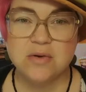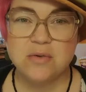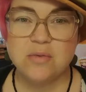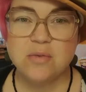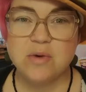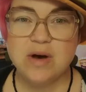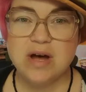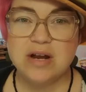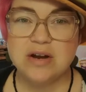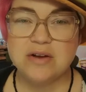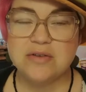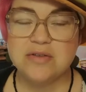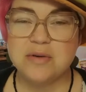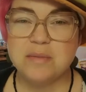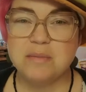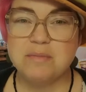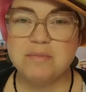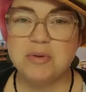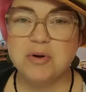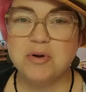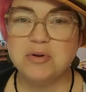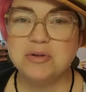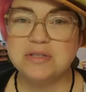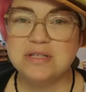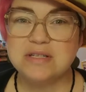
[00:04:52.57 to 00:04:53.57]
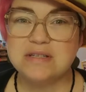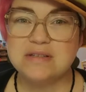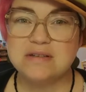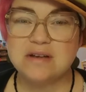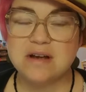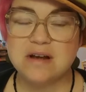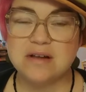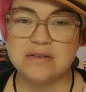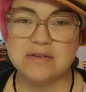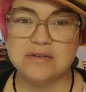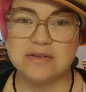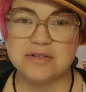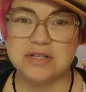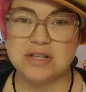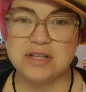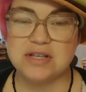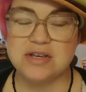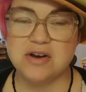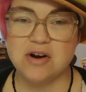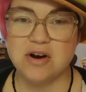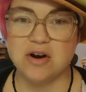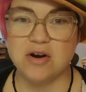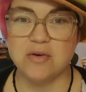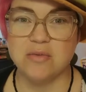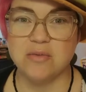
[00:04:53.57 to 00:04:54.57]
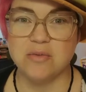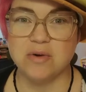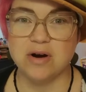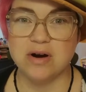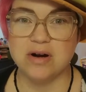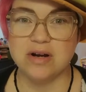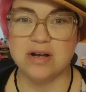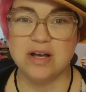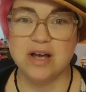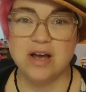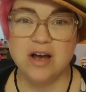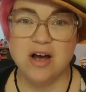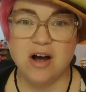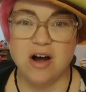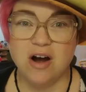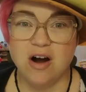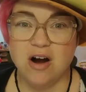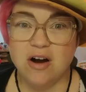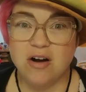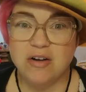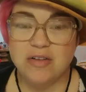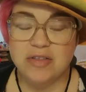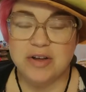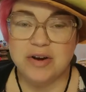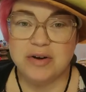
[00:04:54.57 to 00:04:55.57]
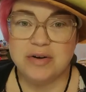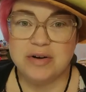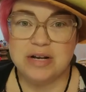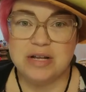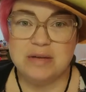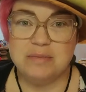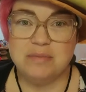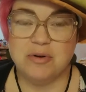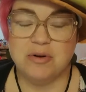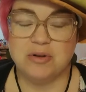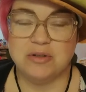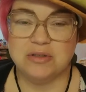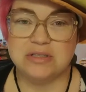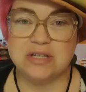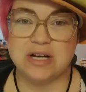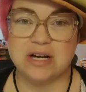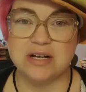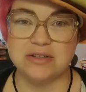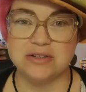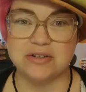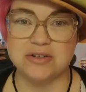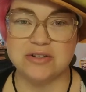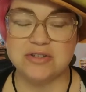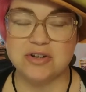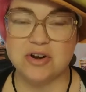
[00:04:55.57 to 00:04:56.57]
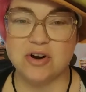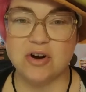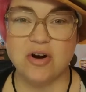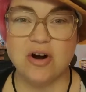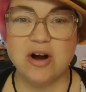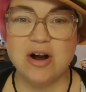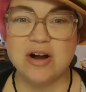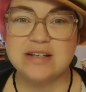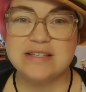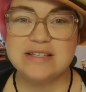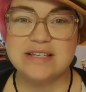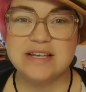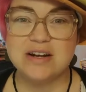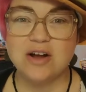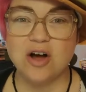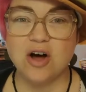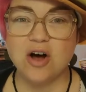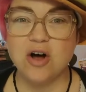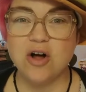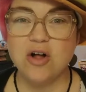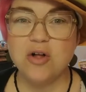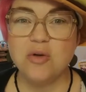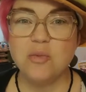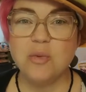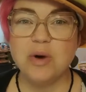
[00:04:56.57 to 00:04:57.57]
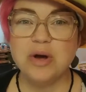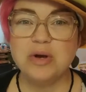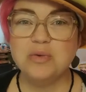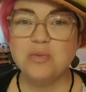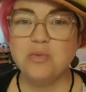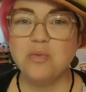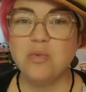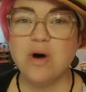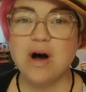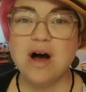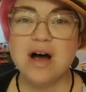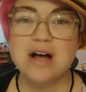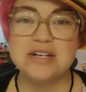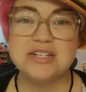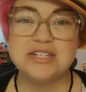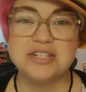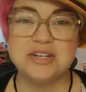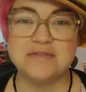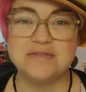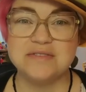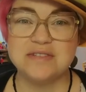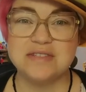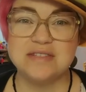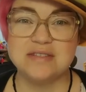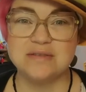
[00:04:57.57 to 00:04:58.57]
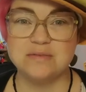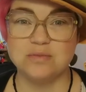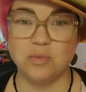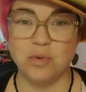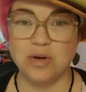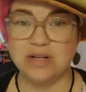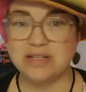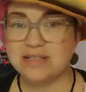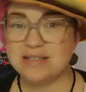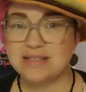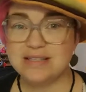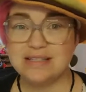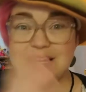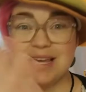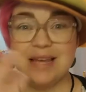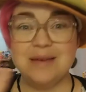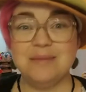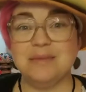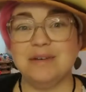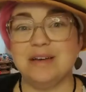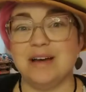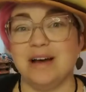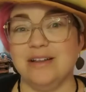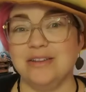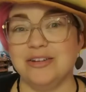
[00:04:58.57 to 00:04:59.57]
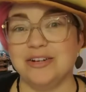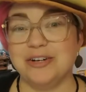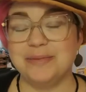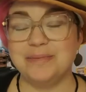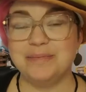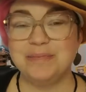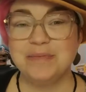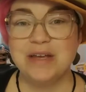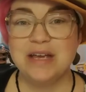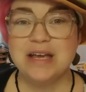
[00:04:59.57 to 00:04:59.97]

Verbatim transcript: What are the boldest colors in the artwork? Are there any bold colors? Or is it all one wash of one same color?